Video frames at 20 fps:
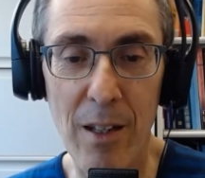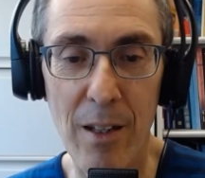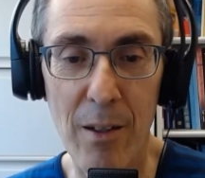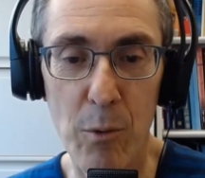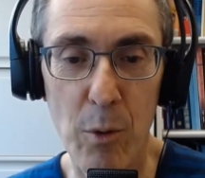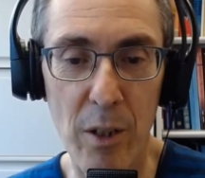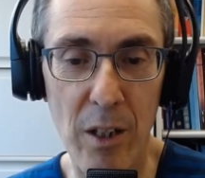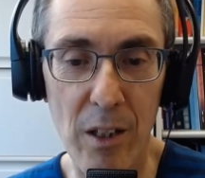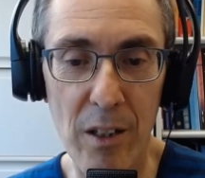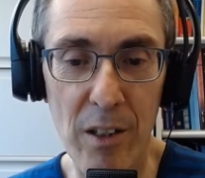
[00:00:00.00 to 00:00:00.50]

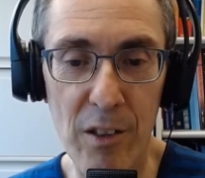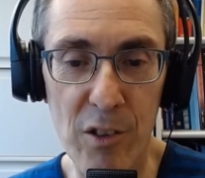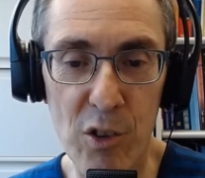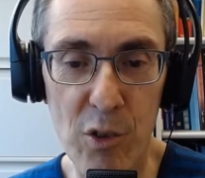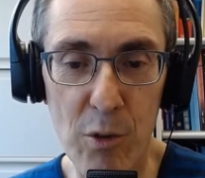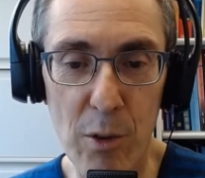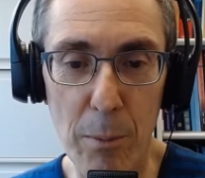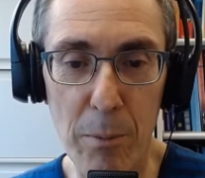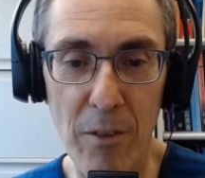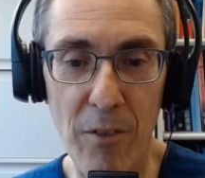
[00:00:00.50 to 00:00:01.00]
with a little
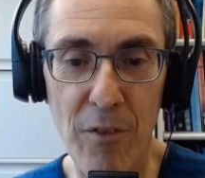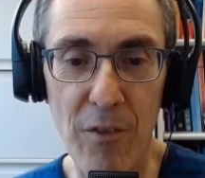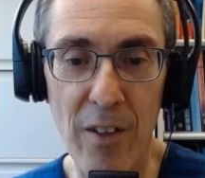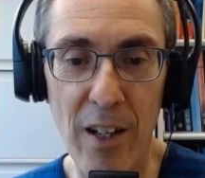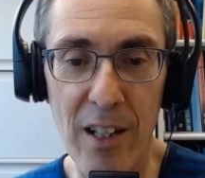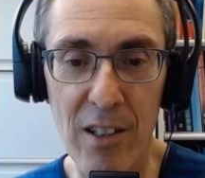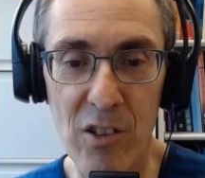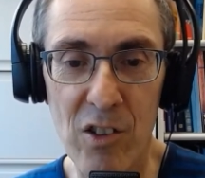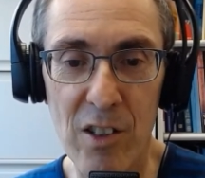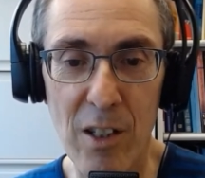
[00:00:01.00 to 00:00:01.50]
strip of
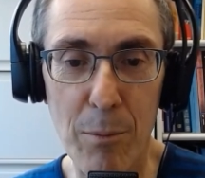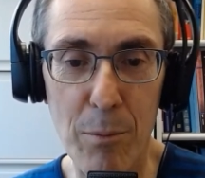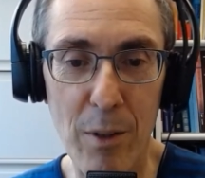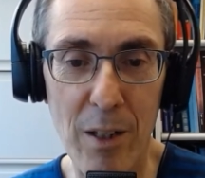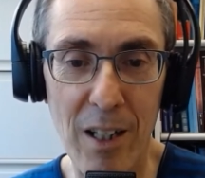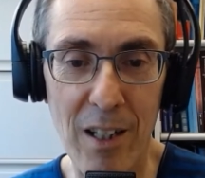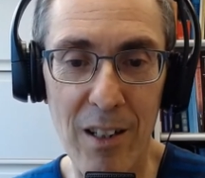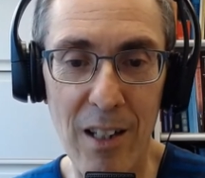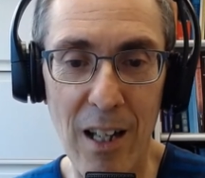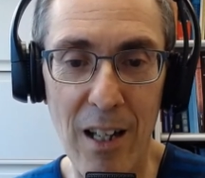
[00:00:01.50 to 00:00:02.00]
fat
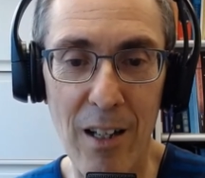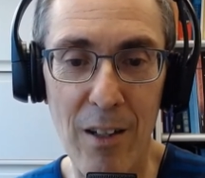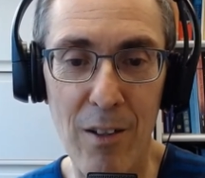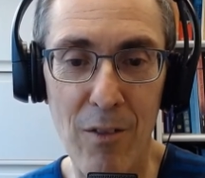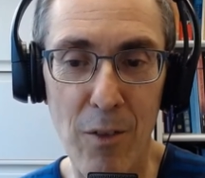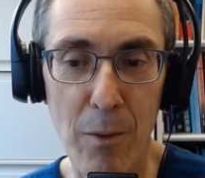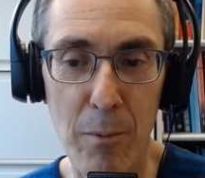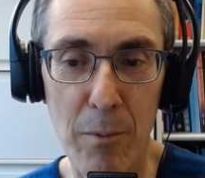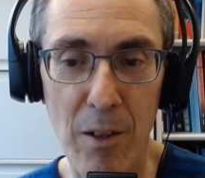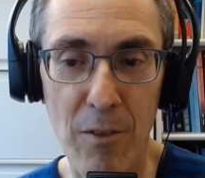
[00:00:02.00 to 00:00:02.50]
separating that
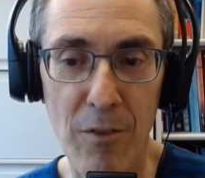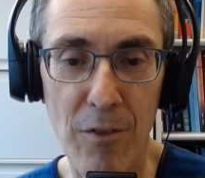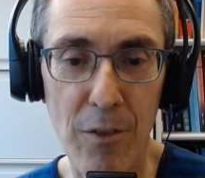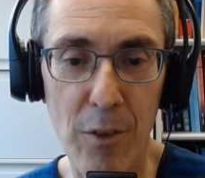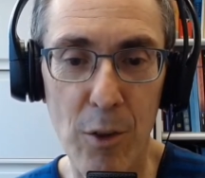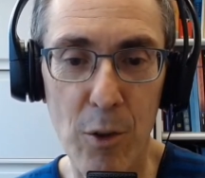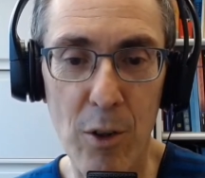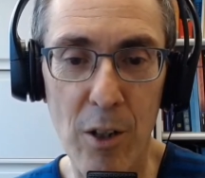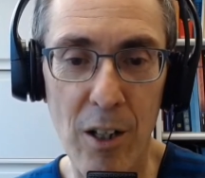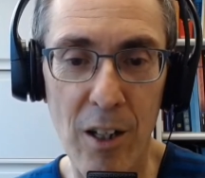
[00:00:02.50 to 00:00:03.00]
from the
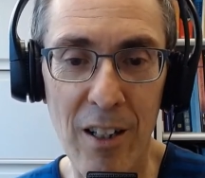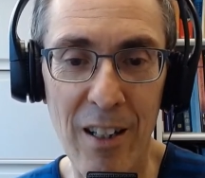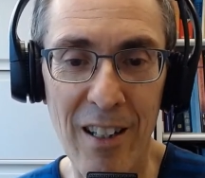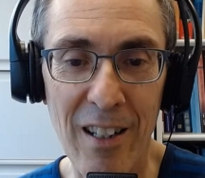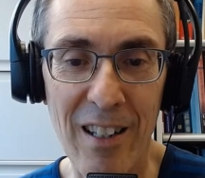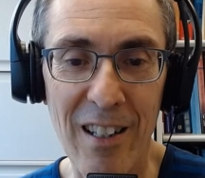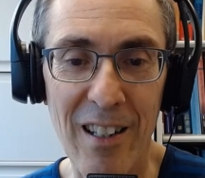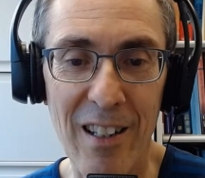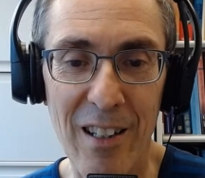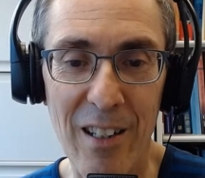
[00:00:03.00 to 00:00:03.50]
floor,
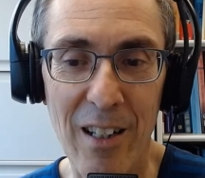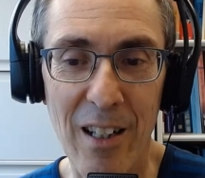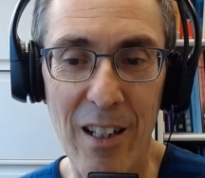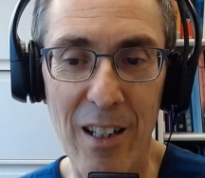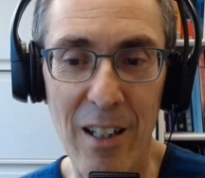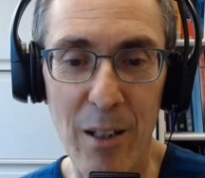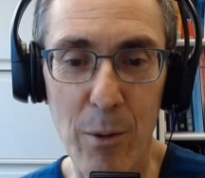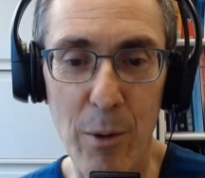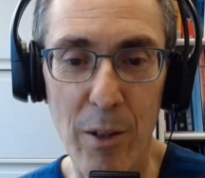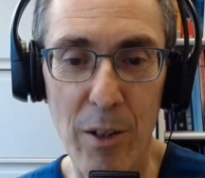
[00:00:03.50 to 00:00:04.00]

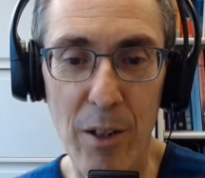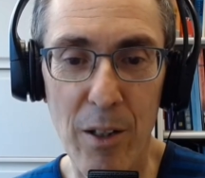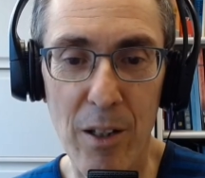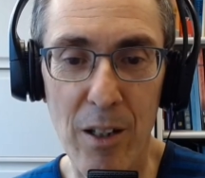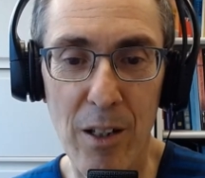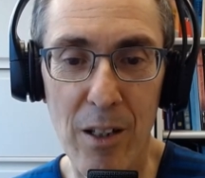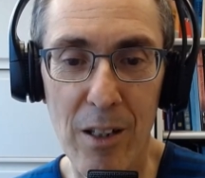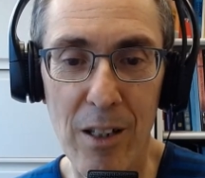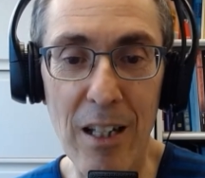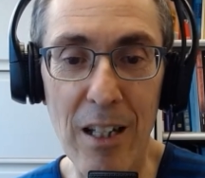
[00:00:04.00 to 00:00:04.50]
or the
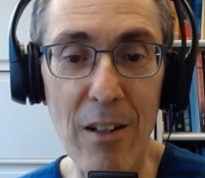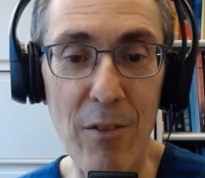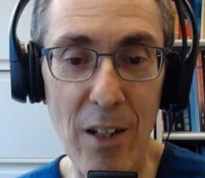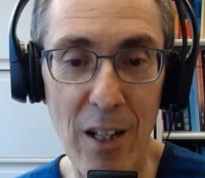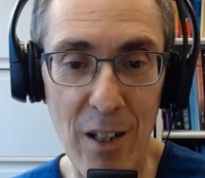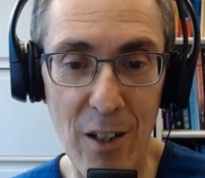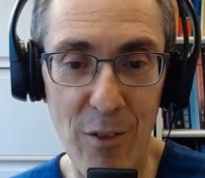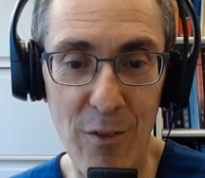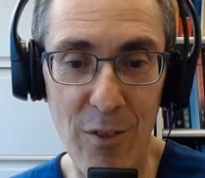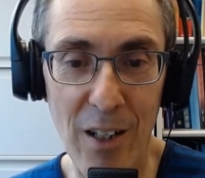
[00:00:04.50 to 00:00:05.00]

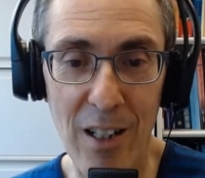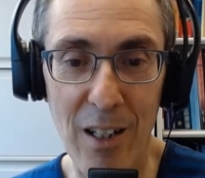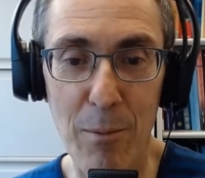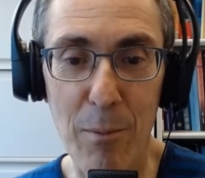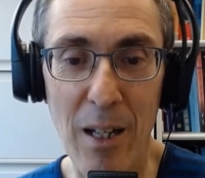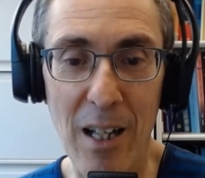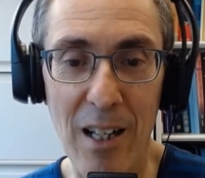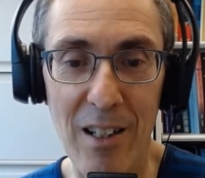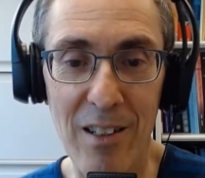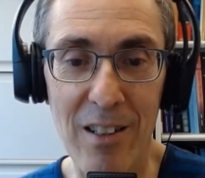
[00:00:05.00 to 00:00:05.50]
levator veli
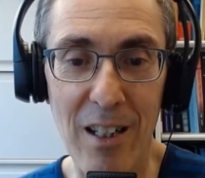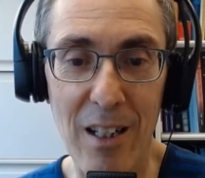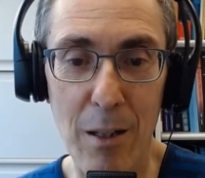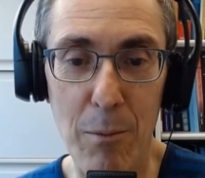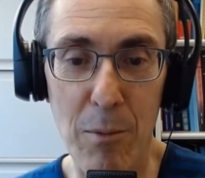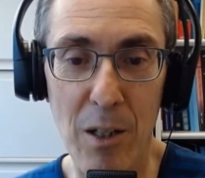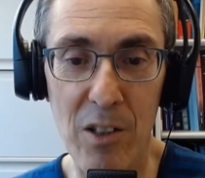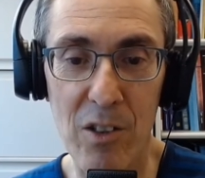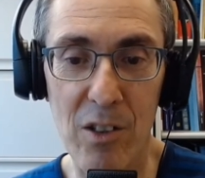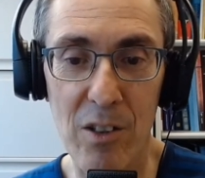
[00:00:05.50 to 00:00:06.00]
palatini
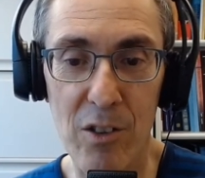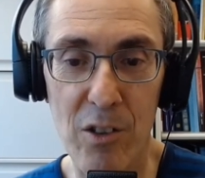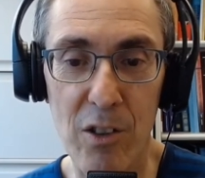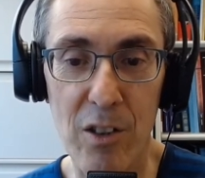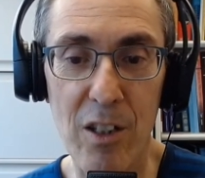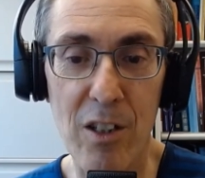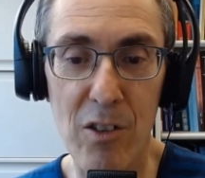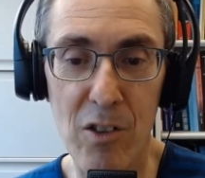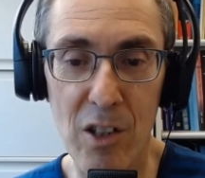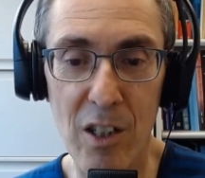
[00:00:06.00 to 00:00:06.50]
muscle. So
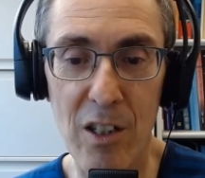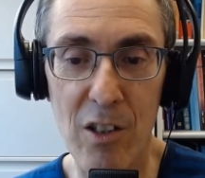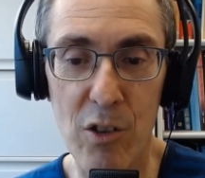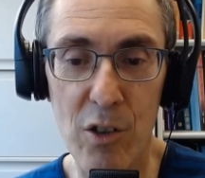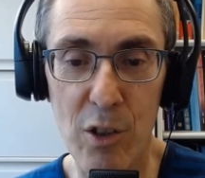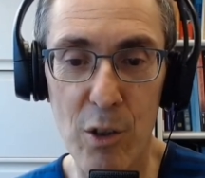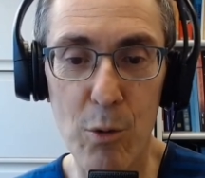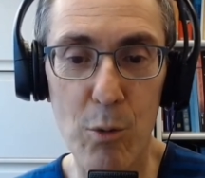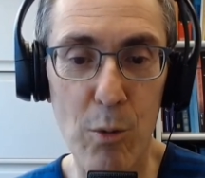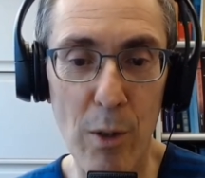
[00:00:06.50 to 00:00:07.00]
you can see these
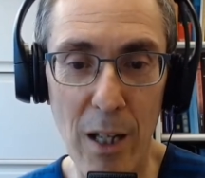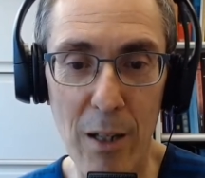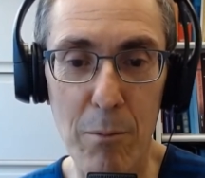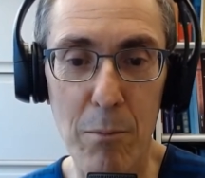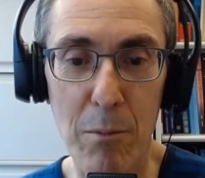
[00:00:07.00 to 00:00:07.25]
two red